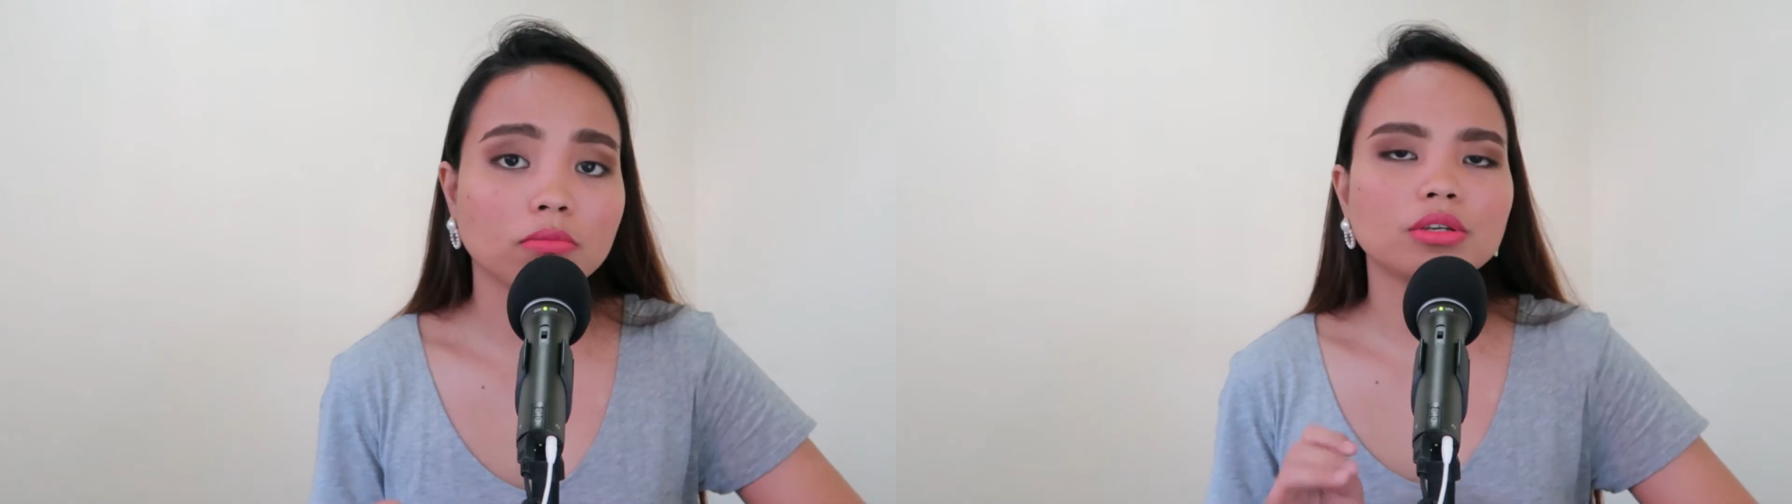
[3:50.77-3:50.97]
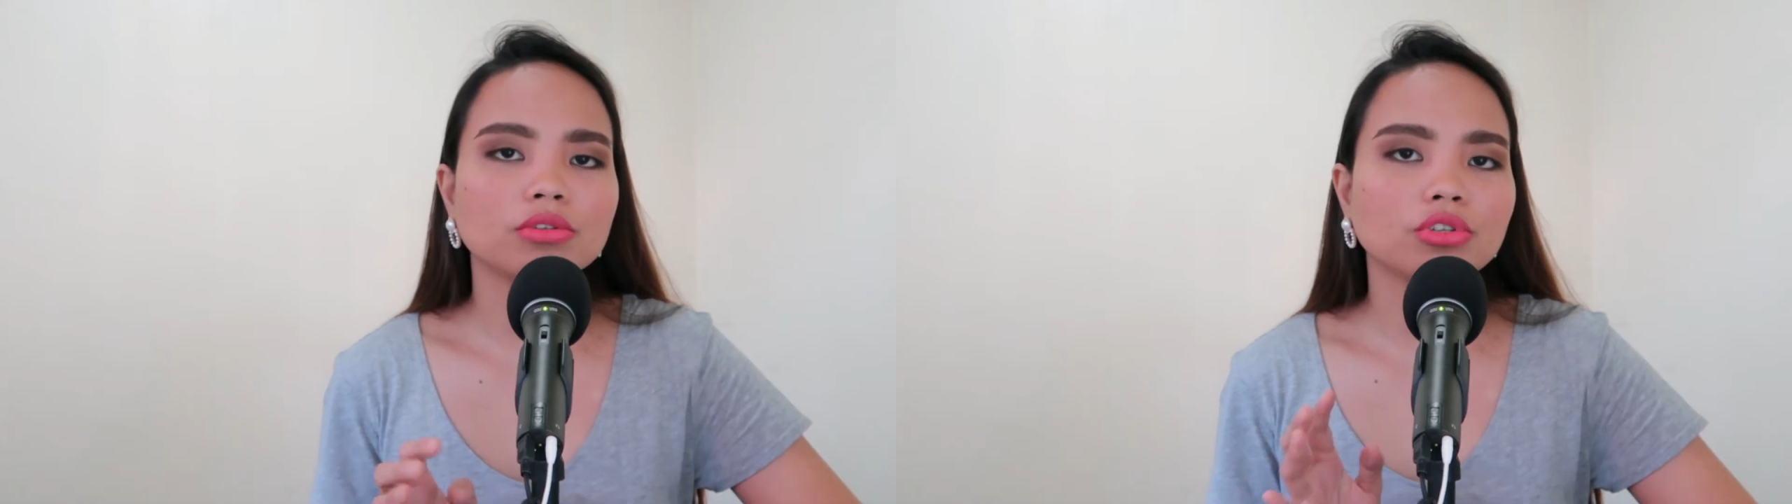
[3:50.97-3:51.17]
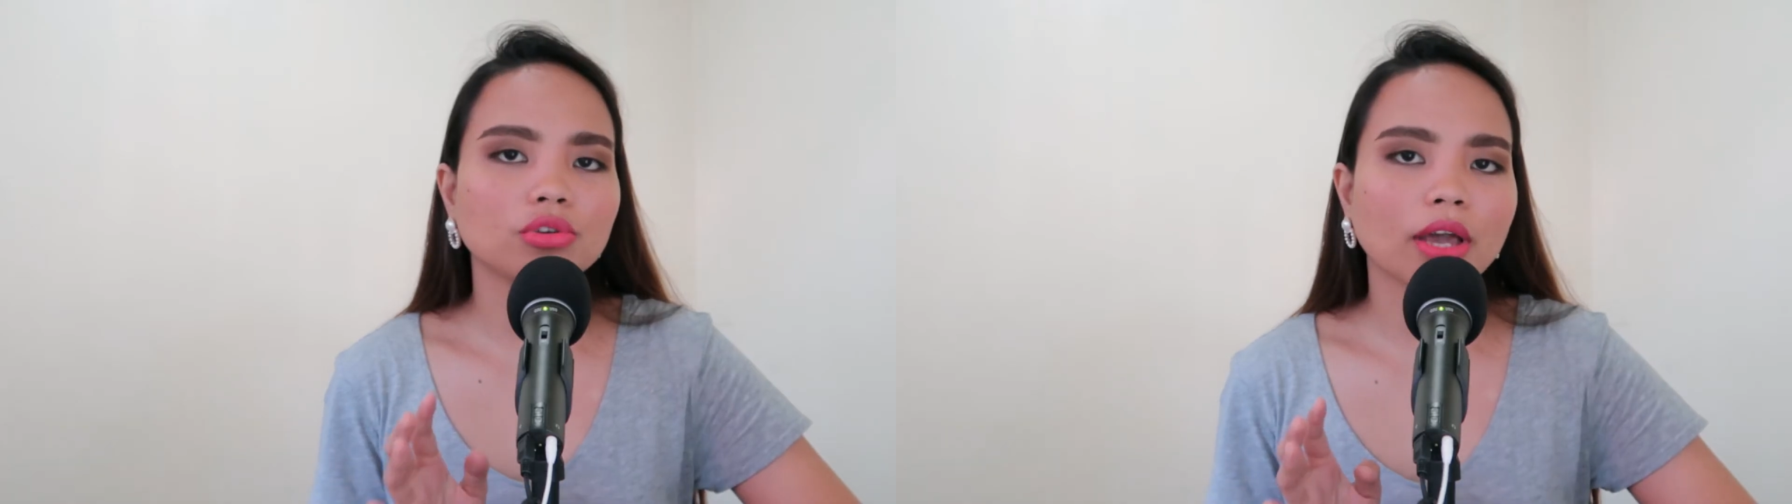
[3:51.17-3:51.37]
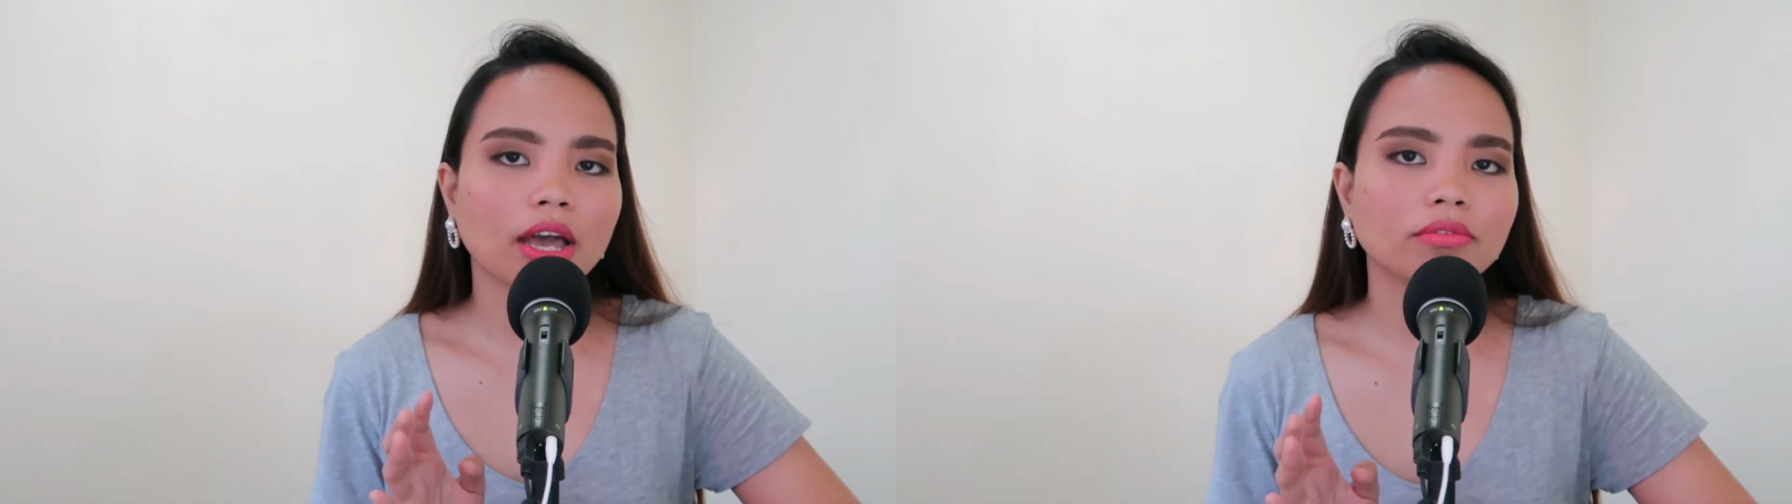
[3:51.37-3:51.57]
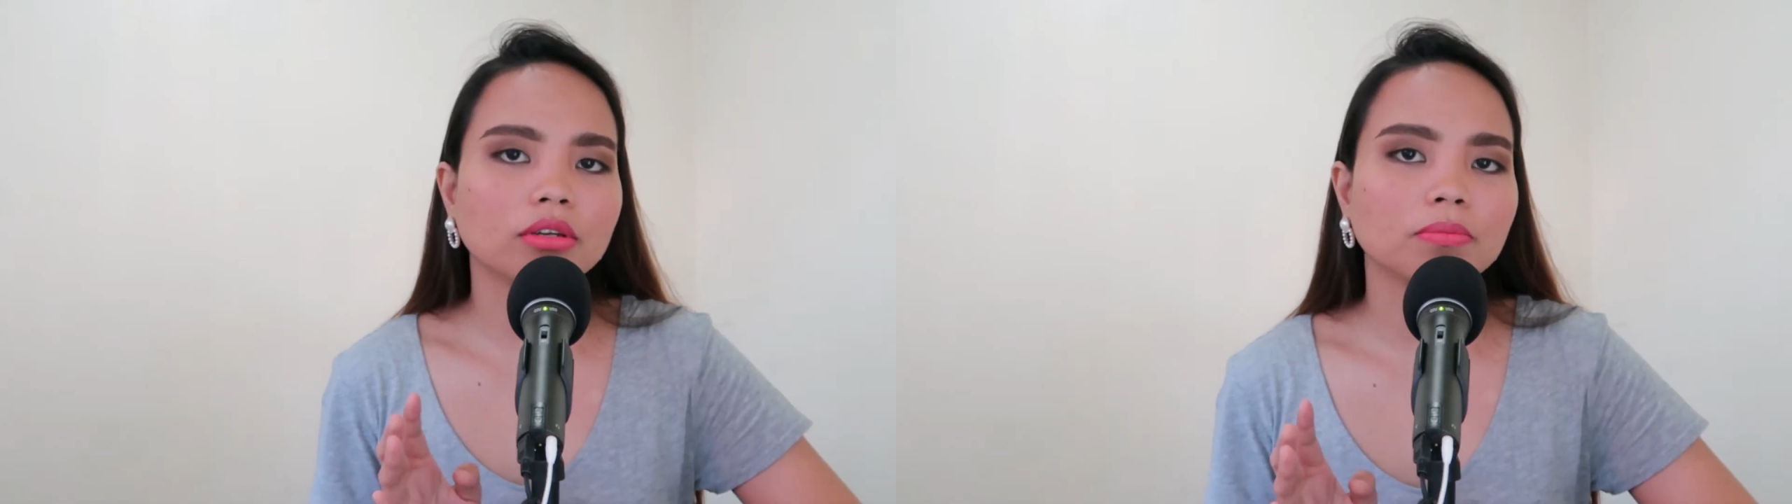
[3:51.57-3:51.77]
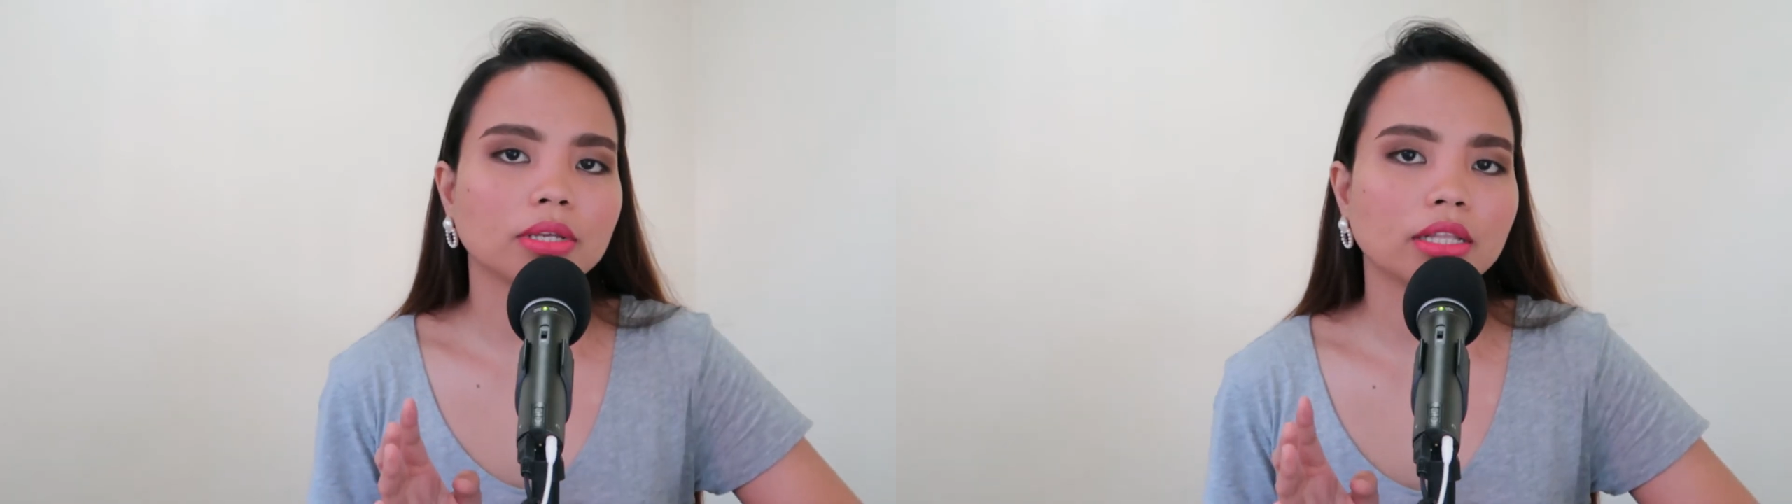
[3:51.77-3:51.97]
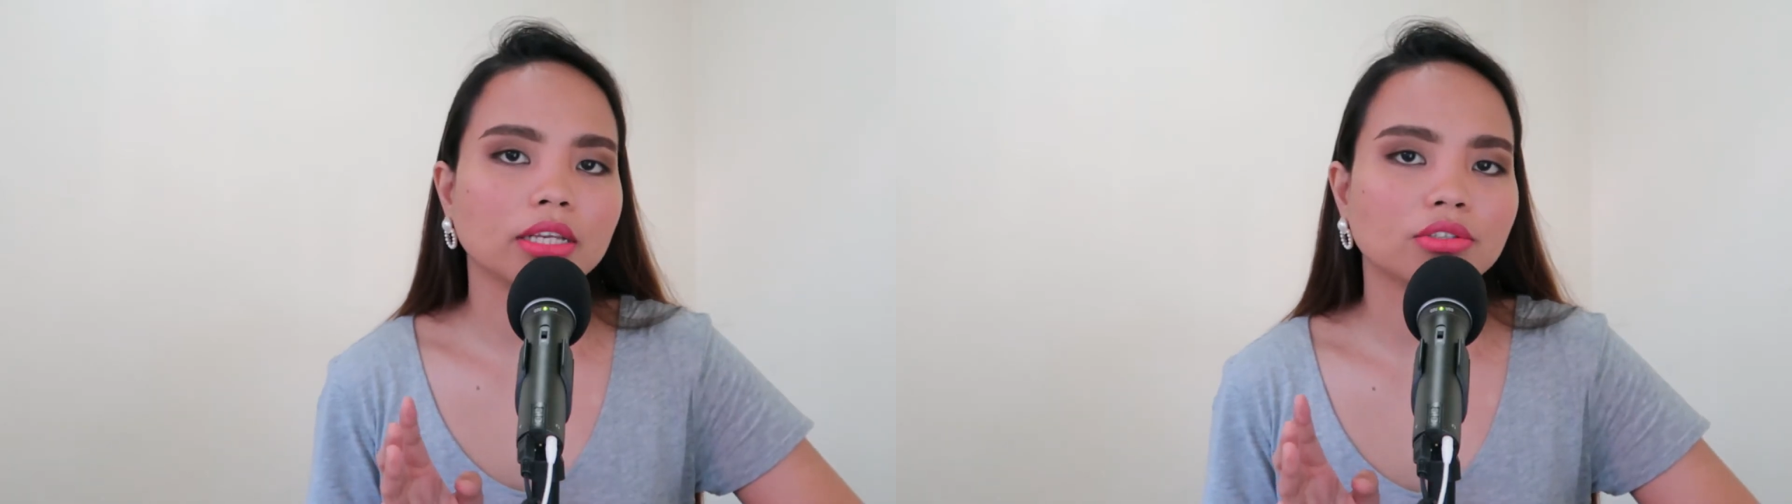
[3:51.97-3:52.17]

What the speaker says: because you have completely